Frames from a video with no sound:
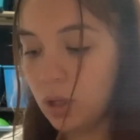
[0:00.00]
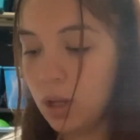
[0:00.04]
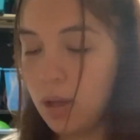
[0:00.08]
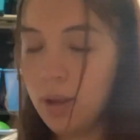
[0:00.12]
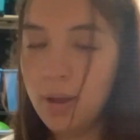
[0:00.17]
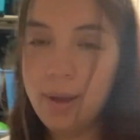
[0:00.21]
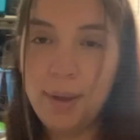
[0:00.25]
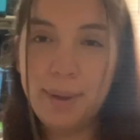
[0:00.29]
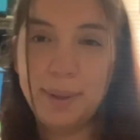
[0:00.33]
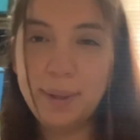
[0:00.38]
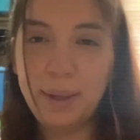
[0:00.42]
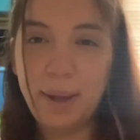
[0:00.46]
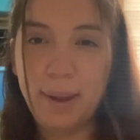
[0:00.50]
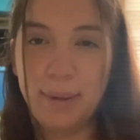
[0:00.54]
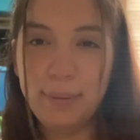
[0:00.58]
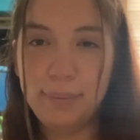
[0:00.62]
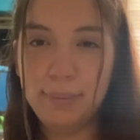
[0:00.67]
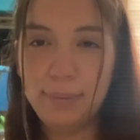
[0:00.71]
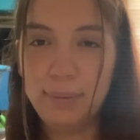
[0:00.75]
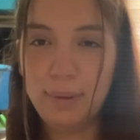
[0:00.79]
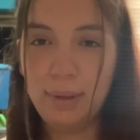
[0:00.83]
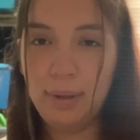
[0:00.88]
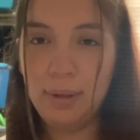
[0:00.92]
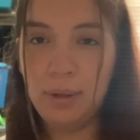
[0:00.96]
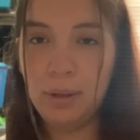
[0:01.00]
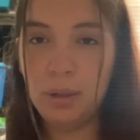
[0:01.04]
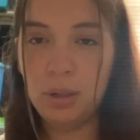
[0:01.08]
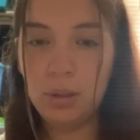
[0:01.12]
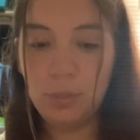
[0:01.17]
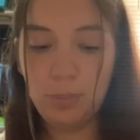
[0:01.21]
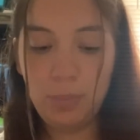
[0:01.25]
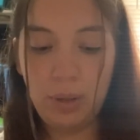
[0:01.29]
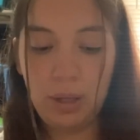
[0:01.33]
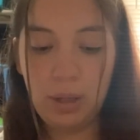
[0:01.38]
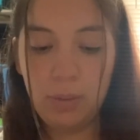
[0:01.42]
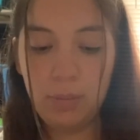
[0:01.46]
I think
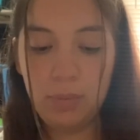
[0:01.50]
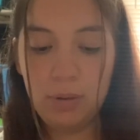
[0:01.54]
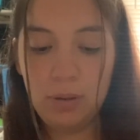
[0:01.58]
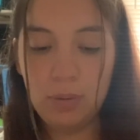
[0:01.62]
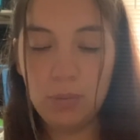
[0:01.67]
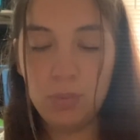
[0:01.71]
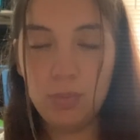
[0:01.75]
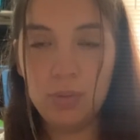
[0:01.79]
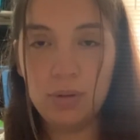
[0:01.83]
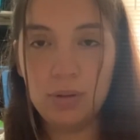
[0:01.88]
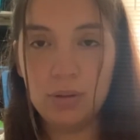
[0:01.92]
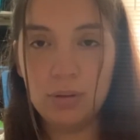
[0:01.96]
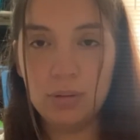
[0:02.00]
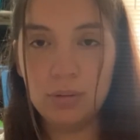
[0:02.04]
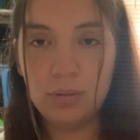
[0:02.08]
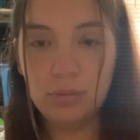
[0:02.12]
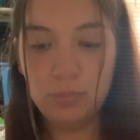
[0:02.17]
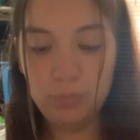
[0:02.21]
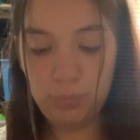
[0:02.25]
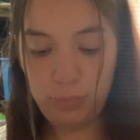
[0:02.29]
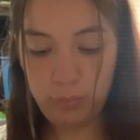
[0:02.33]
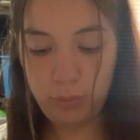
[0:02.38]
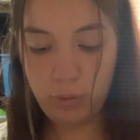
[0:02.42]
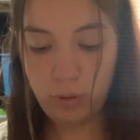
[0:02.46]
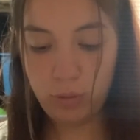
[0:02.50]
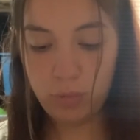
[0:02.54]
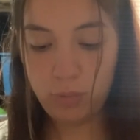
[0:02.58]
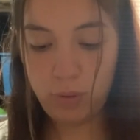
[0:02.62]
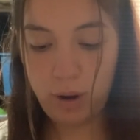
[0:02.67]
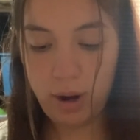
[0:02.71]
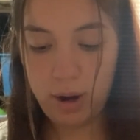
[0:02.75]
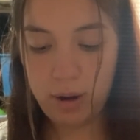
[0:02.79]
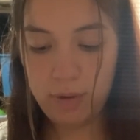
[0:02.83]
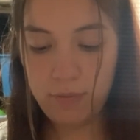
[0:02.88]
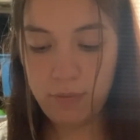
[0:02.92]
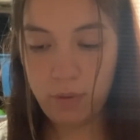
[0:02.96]
baby will arrive
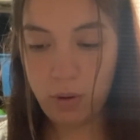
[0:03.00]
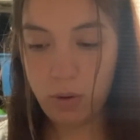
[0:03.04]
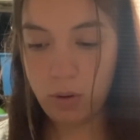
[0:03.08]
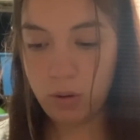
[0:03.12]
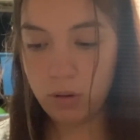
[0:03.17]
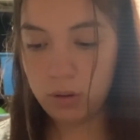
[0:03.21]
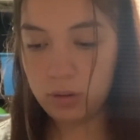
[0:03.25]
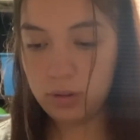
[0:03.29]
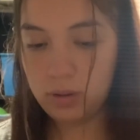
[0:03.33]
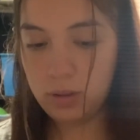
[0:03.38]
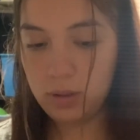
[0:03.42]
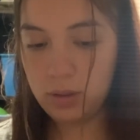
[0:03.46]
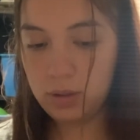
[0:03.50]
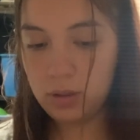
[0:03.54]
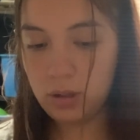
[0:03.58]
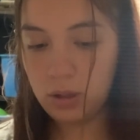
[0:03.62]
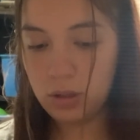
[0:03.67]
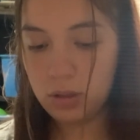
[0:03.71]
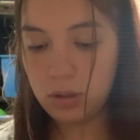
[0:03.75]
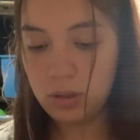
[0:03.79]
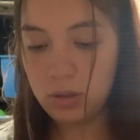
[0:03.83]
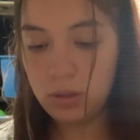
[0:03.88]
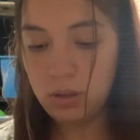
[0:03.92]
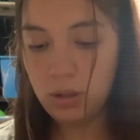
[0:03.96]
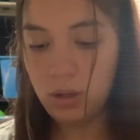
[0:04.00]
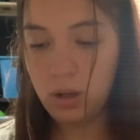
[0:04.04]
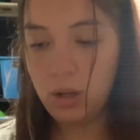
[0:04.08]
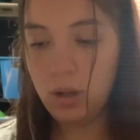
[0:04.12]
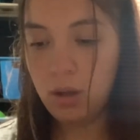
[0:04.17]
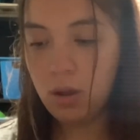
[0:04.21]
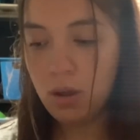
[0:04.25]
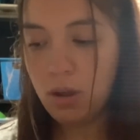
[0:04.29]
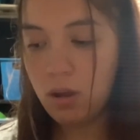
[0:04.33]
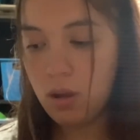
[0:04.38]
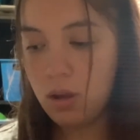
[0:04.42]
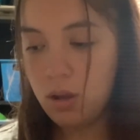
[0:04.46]
on C-section date.
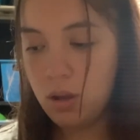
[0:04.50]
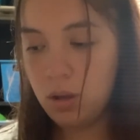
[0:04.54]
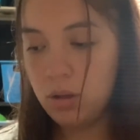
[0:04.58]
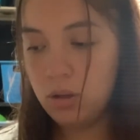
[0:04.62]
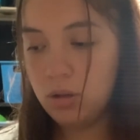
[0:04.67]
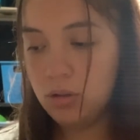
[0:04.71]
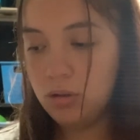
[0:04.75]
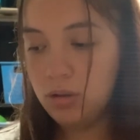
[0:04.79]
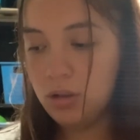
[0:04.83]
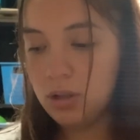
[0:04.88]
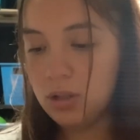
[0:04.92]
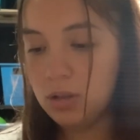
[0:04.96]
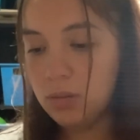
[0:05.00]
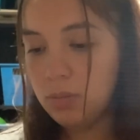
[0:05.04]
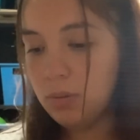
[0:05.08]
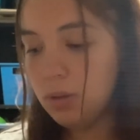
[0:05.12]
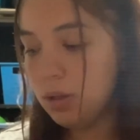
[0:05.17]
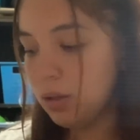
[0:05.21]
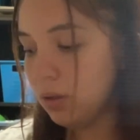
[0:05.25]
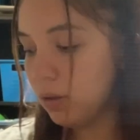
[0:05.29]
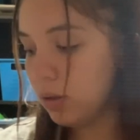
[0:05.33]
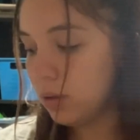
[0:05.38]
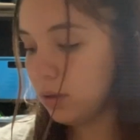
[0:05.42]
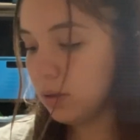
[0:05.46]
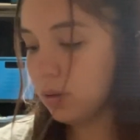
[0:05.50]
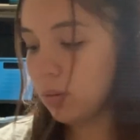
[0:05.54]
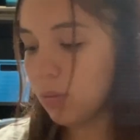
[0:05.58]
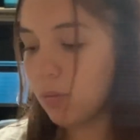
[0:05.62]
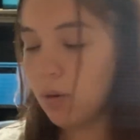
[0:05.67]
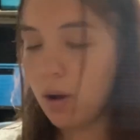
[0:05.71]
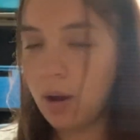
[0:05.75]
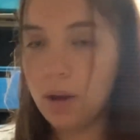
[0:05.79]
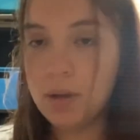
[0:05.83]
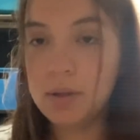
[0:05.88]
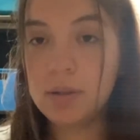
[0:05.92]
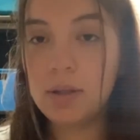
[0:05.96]
Just because with
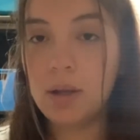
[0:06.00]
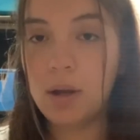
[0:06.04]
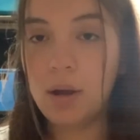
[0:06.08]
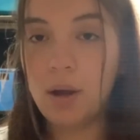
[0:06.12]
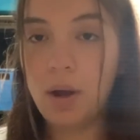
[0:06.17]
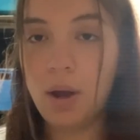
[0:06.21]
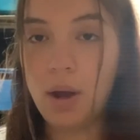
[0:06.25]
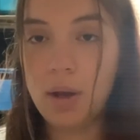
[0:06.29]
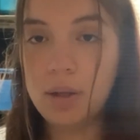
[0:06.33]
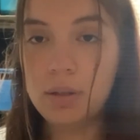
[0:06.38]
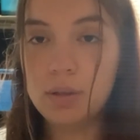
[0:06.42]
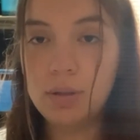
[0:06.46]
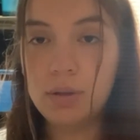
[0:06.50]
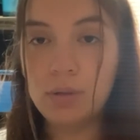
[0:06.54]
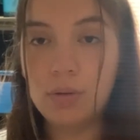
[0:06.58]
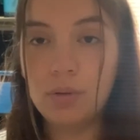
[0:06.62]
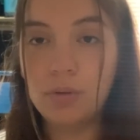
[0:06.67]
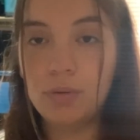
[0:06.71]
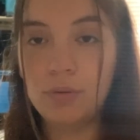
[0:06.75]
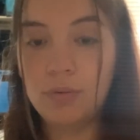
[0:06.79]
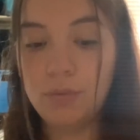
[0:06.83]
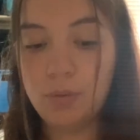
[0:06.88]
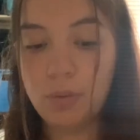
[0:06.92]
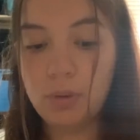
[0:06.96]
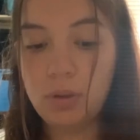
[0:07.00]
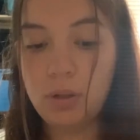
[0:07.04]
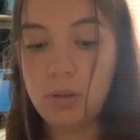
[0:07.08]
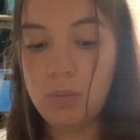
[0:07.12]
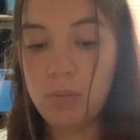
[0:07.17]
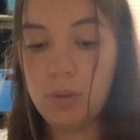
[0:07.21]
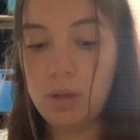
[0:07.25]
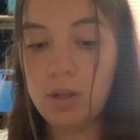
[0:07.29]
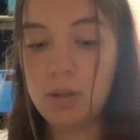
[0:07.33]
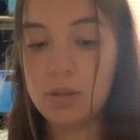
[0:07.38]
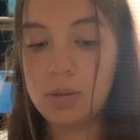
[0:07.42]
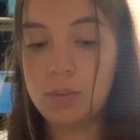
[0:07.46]
Isaiah, I did go 40 weeks.
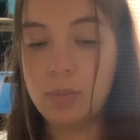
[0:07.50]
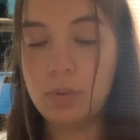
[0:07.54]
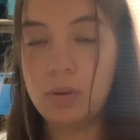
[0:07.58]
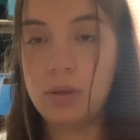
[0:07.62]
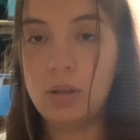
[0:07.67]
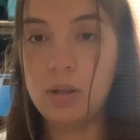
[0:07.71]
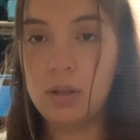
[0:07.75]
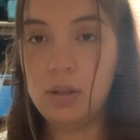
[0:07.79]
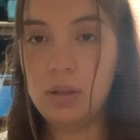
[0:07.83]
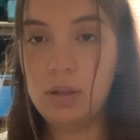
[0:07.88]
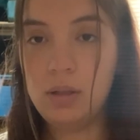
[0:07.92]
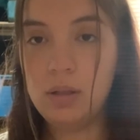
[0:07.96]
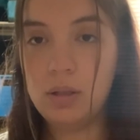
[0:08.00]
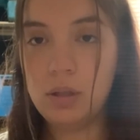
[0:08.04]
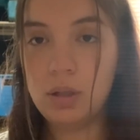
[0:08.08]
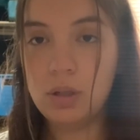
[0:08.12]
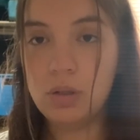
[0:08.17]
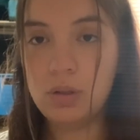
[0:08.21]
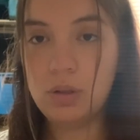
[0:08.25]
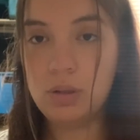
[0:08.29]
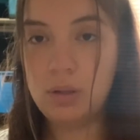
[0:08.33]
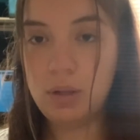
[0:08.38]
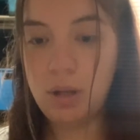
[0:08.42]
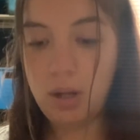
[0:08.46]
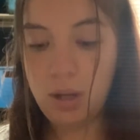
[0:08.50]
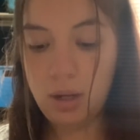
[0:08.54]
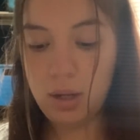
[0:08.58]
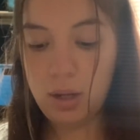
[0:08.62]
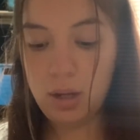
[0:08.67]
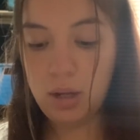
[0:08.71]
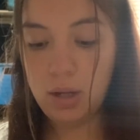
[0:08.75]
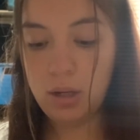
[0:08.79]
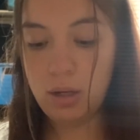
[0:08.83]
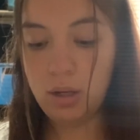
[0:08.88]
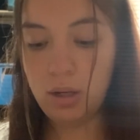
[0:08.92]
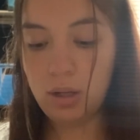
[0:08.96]
With this C-section date, it
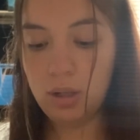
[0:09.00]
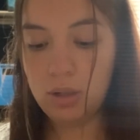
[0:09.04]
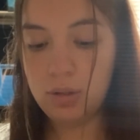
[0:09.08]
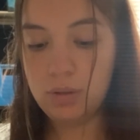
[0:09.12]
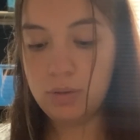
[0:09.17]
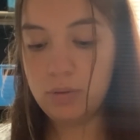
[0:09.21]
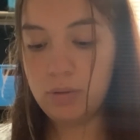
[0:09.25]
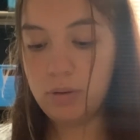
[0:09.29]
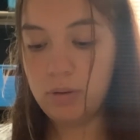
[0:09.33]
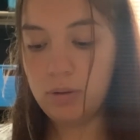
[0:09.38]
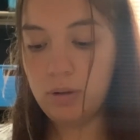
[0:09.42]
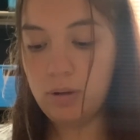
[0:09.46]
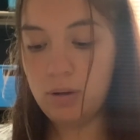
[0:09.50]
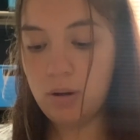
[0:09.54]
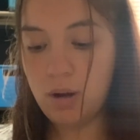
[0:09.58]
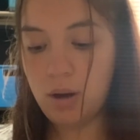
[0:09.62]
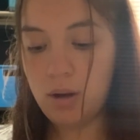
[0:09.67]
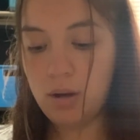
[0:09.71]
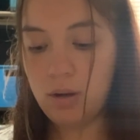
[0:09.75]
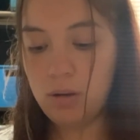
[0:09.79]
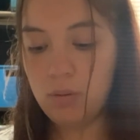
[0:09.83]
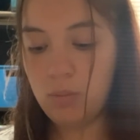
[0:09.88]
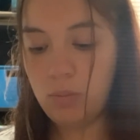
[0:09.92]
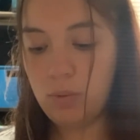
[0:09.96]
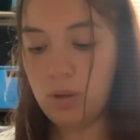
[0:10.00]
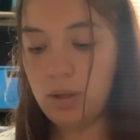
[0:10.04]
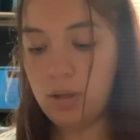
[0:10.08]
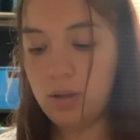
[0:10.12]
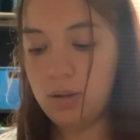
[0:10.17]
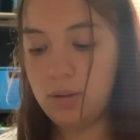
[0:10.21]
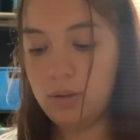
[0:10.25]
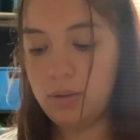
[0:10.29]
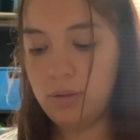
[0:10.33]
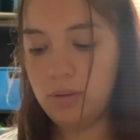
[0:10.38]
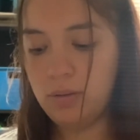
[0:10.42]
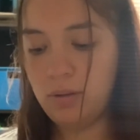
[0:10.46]
is 39 weeks and
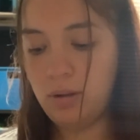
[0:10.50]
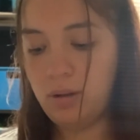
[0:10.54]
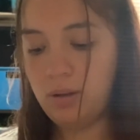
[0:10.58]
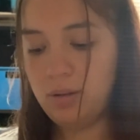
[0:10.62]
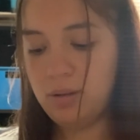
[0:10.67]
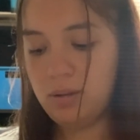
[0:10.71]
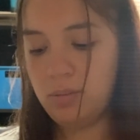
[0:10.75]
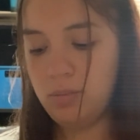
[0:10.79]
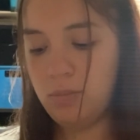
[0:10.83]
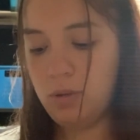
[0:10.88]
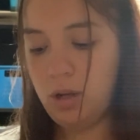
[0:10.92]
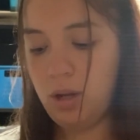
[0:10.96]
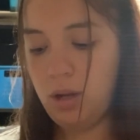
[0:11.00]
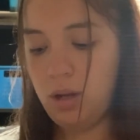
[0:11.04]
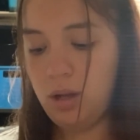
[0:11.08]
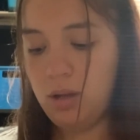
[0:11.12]
like some days.